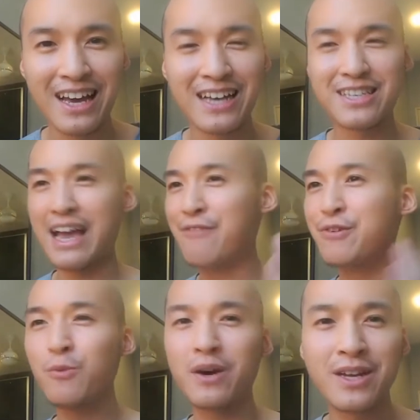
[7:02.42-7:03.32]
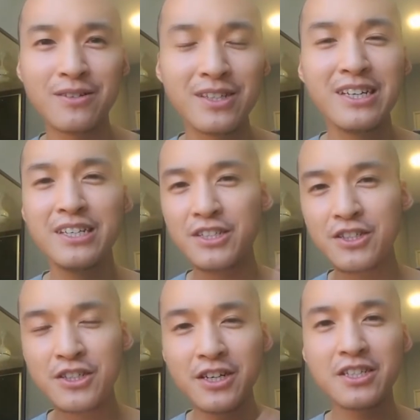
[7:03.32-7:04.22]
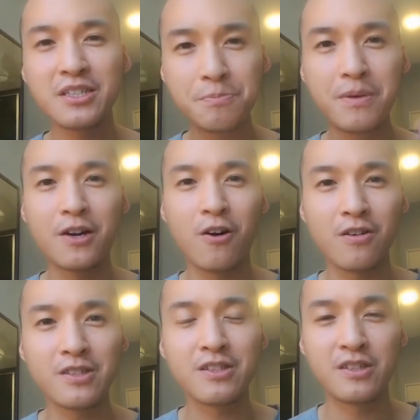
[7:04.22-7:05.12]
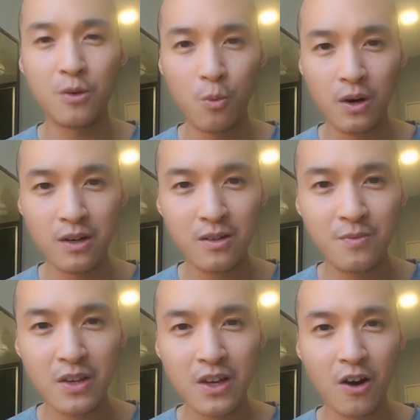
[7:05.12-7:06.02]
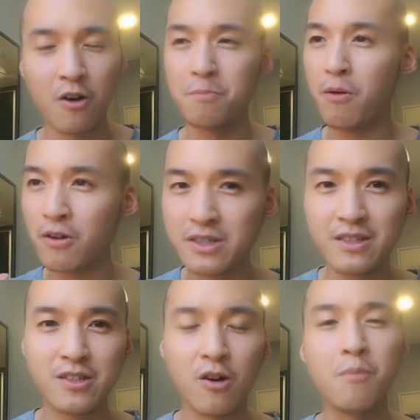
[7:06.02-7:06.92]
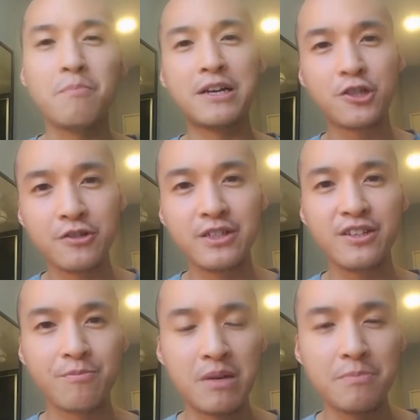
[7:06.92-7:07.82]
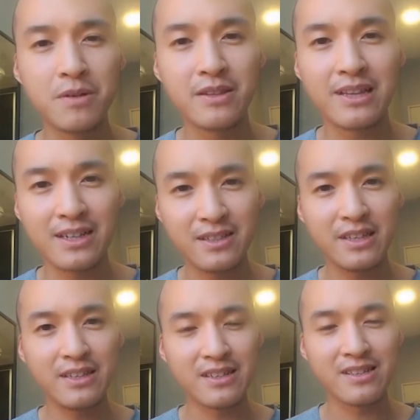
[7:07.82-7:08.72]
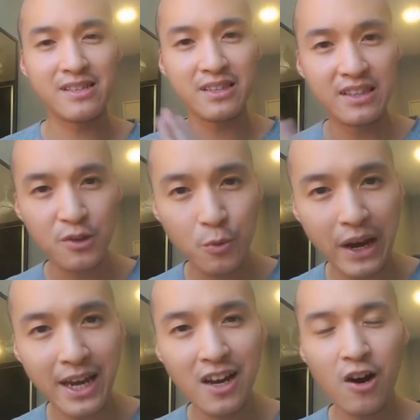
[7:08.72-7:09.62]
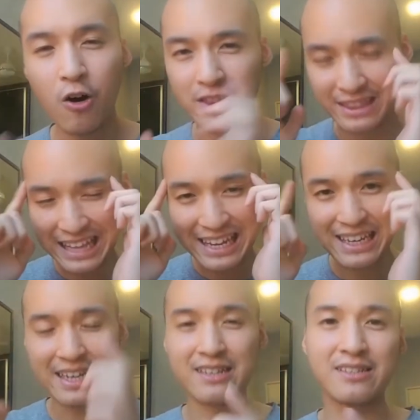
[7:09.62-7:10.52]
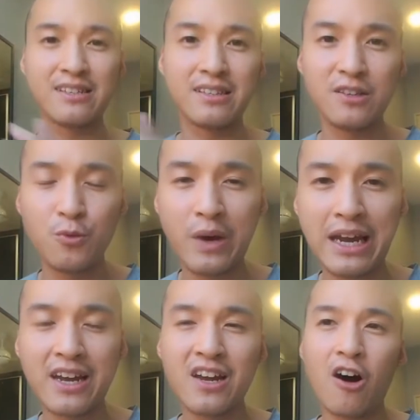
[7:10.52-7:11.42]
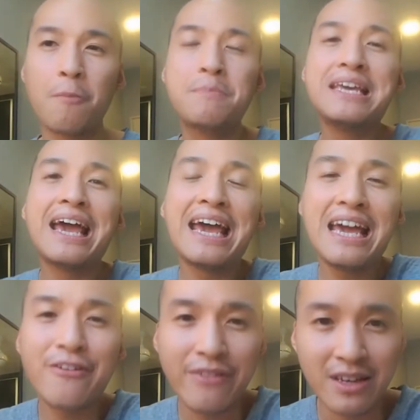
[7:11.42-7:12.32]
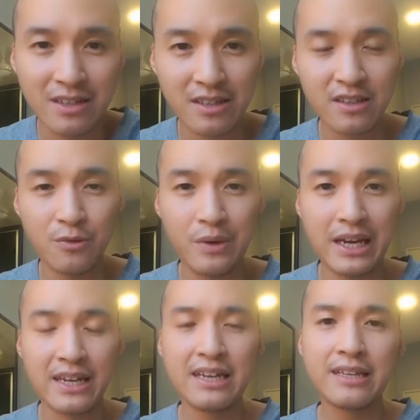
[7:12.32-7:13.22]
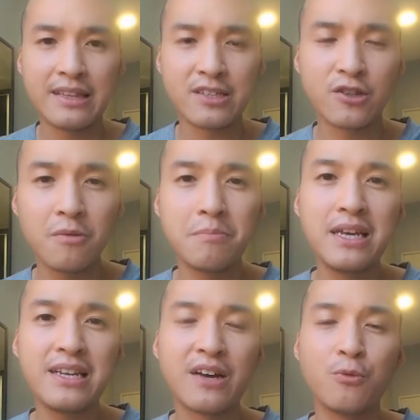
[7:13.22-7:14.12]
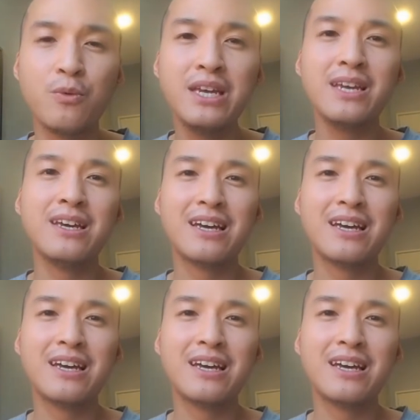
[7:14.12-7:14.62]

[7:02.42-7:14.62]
as everyone else just because the world or bosses or majority of people does things a certain way or think in a certain way or behave in a certain way does not mean that we